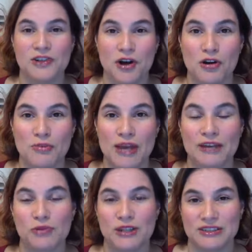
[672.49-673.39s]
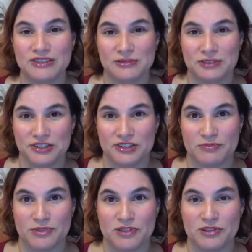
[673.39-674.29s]
home and what to switch
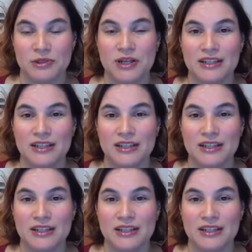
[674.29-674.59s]
them to.